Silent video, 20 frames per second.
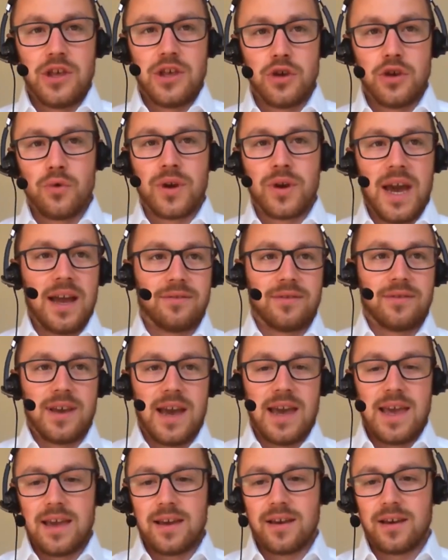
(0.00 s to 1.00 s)
You can
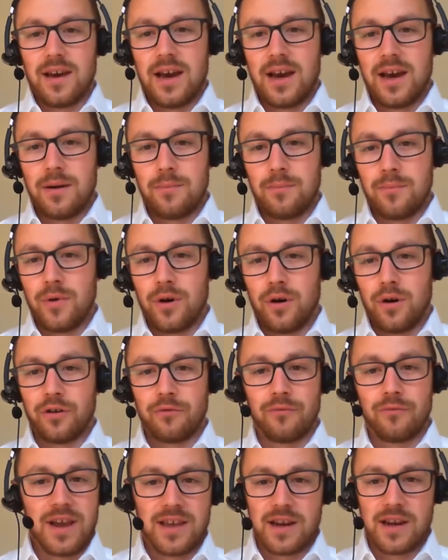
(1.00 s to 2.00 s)
take on
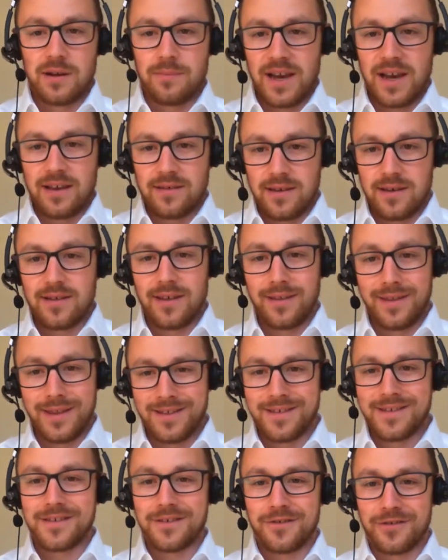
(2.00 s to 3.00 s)
a regular basis, and
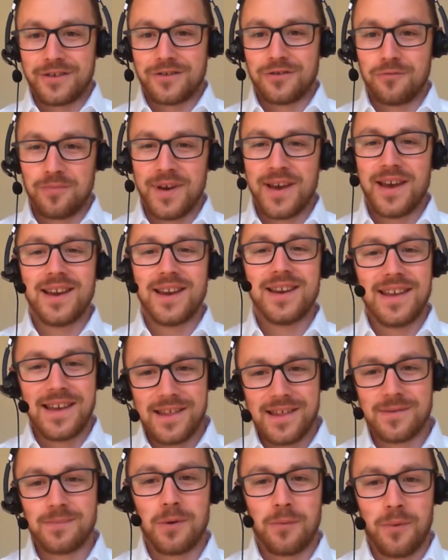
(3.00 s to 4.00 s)
this is the critical bit, it
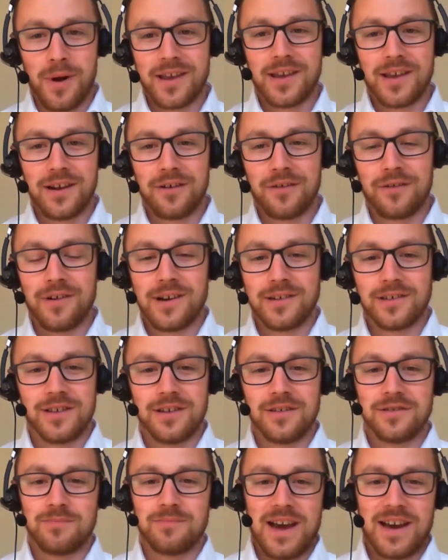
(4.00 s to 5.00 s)
needs to be regular or else
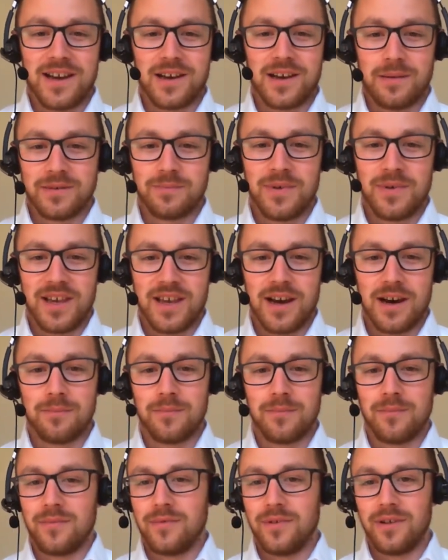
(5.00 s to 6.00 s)
those backups
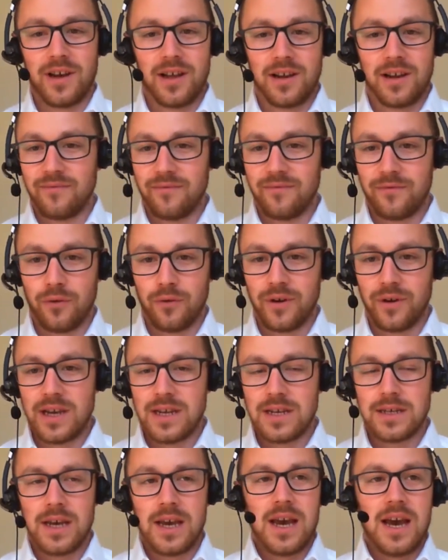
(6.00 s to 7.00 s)
become null and
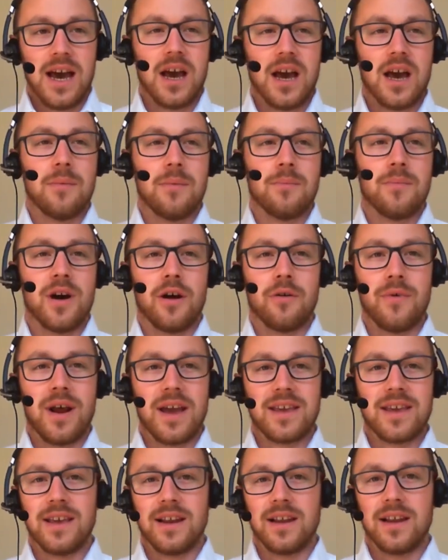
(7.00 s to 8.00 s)
void. A
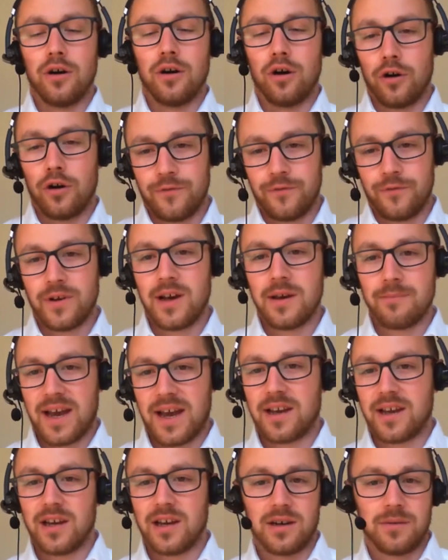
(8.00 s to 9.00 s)
regular offline
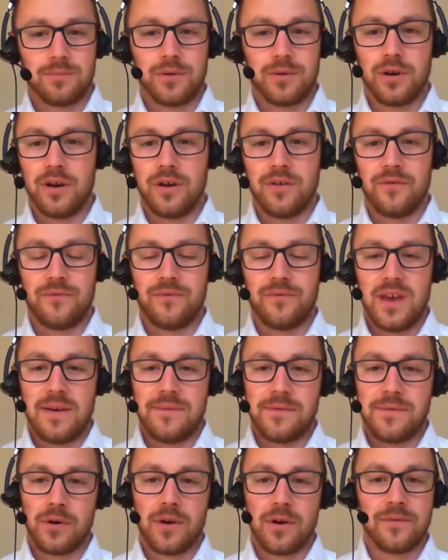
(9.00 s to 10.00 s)
backup of,
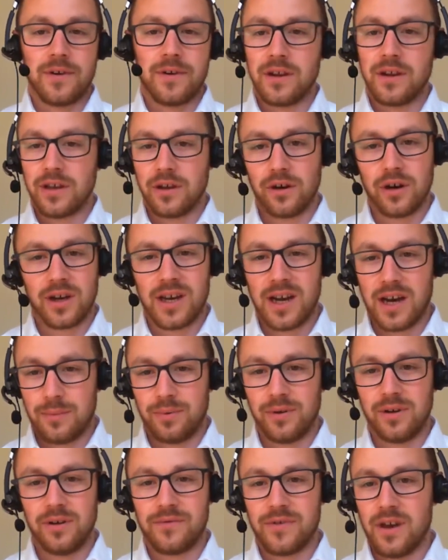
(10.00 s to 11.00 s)
if you've only got a
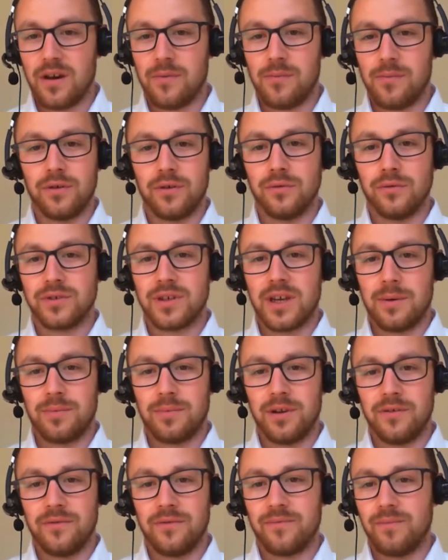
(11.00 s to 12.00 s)
couple of terminals,
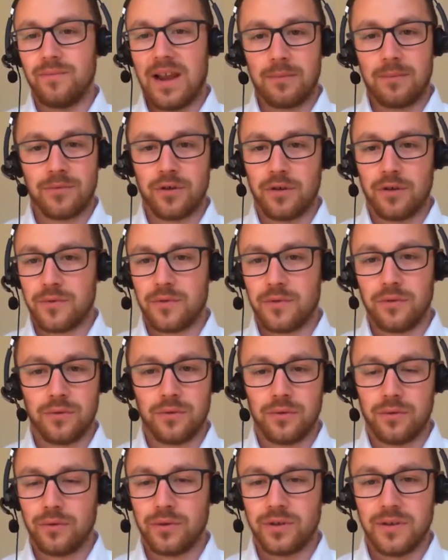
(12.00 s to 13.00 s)
couple of laptops
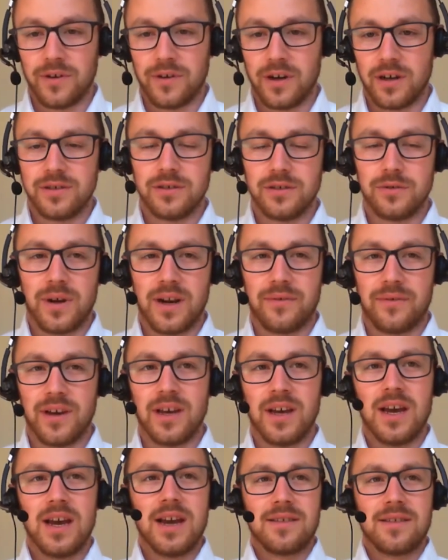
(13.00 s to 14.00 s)
or devices, whatever,
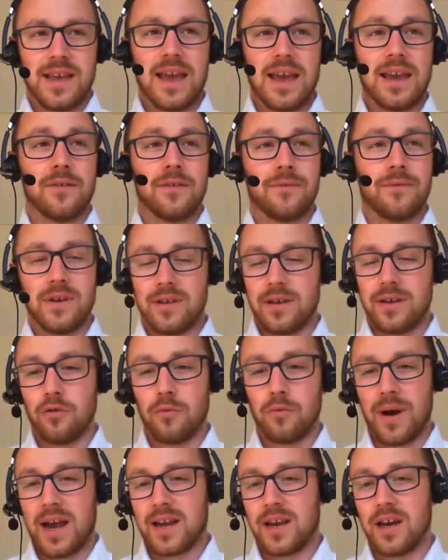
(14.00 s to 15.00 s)
take a
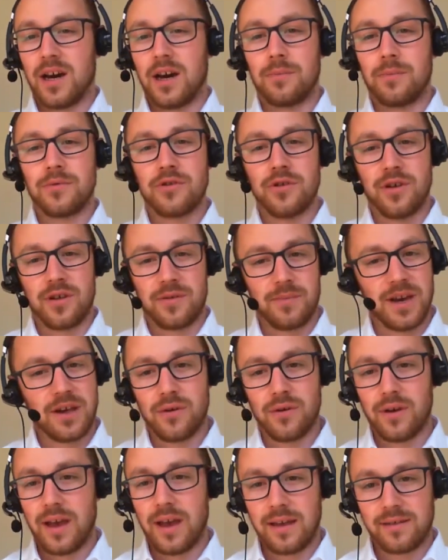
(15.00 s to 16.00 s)
physical backup. Just make
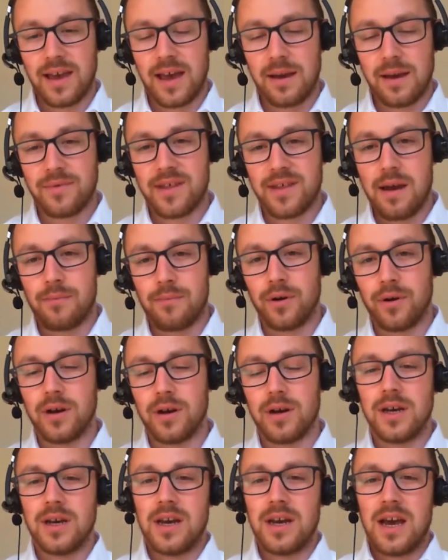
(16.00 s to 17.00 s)
sure that's kept
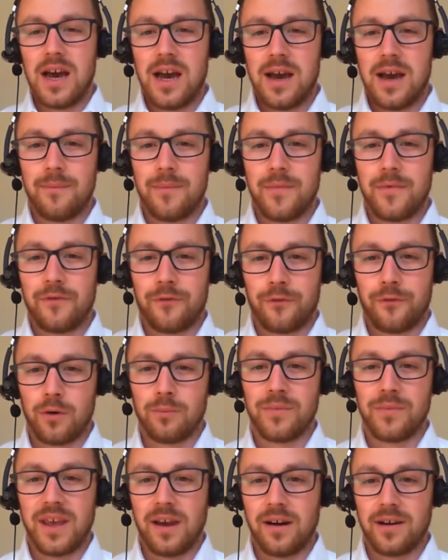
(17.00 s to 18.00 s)
separate
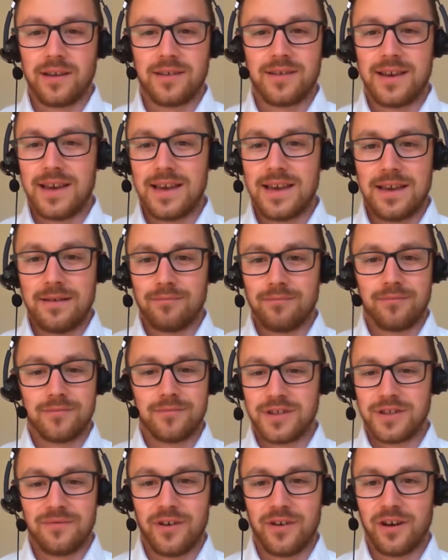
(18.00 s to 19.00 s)
from the IT
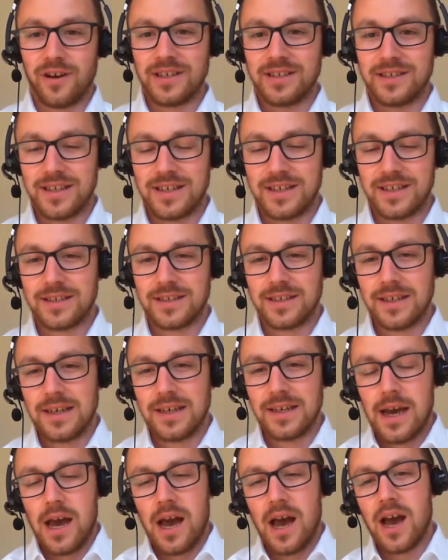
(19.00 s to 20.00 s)
devices.
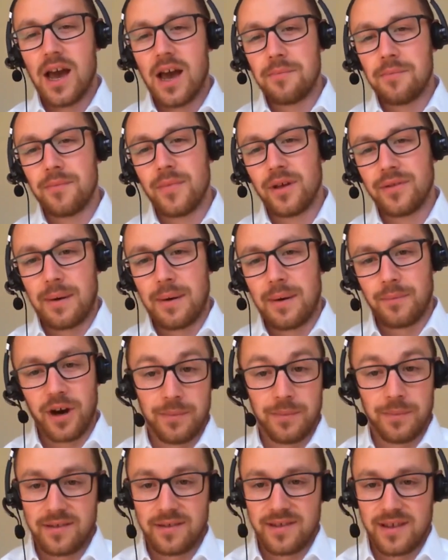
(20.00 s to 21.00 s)
That
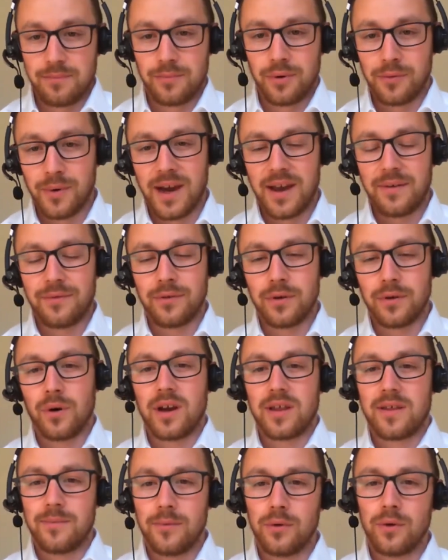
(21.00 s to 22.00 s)
might be a simple way if you're
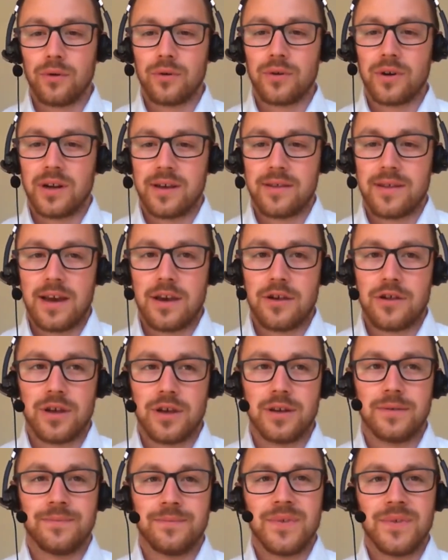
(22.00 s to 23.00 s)
quite a small
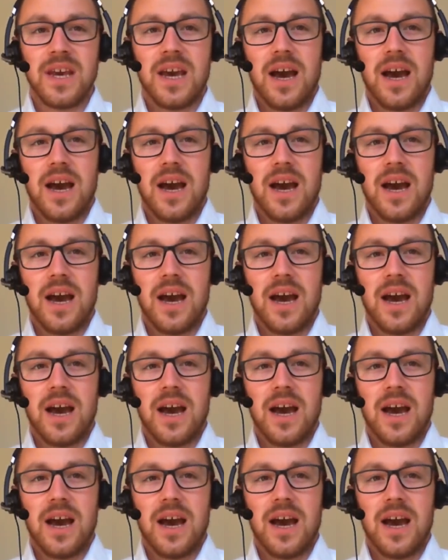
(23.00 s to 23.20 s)
organization.